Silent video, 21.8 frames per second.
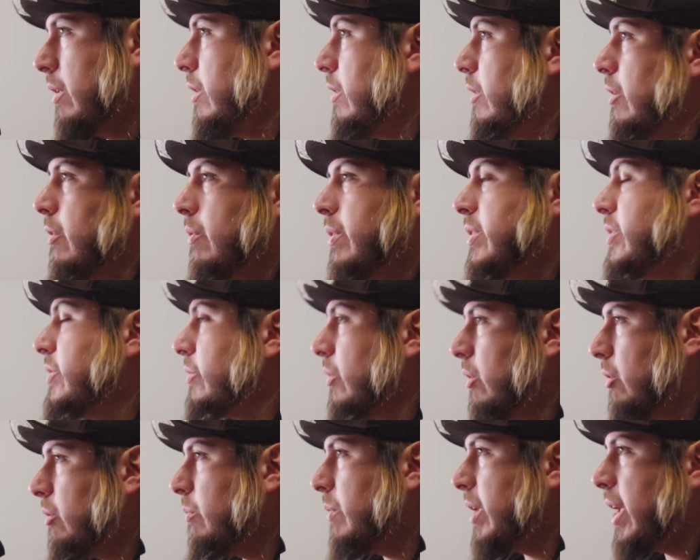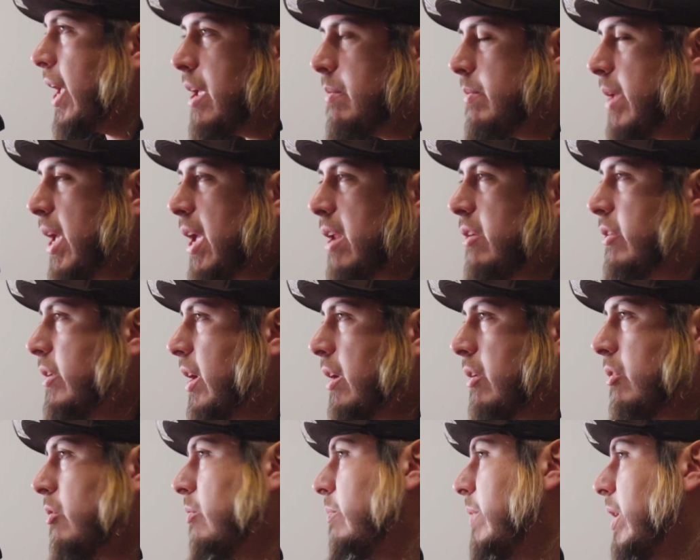No one's told me, hey man, you got
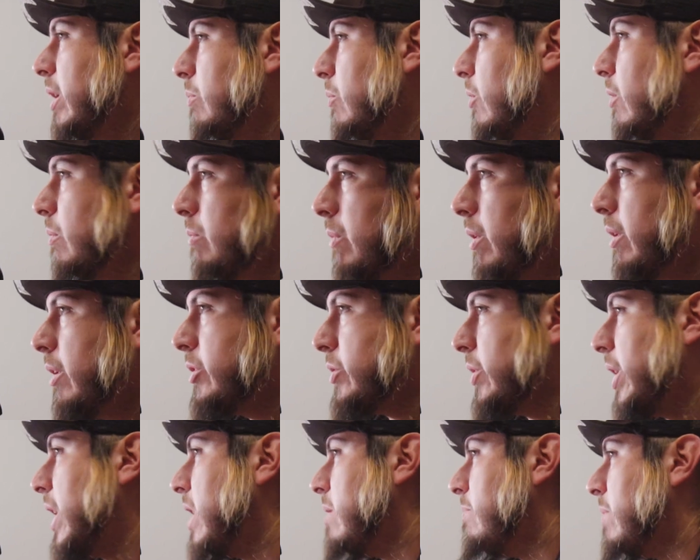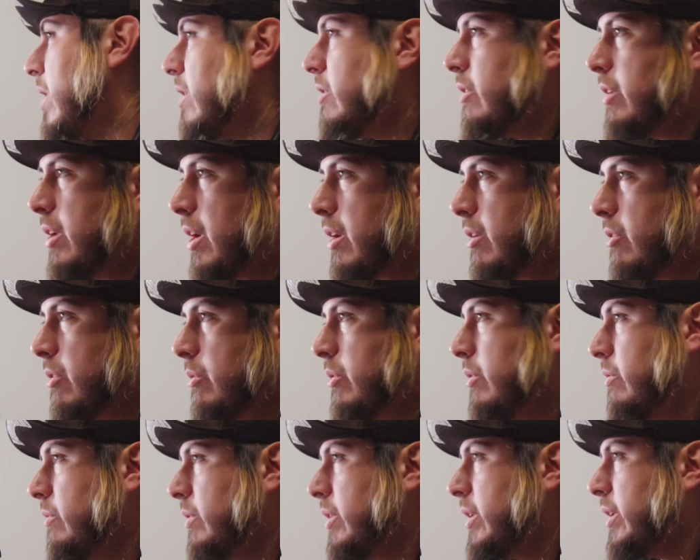to go make more merch, or hey man, you got to go
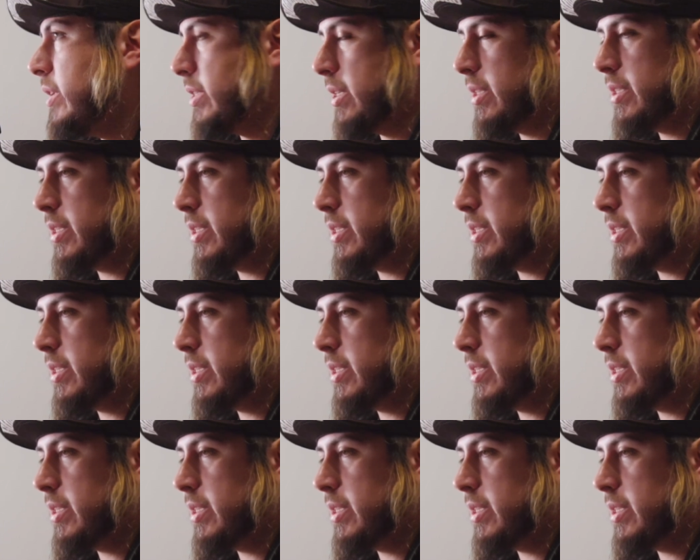do this.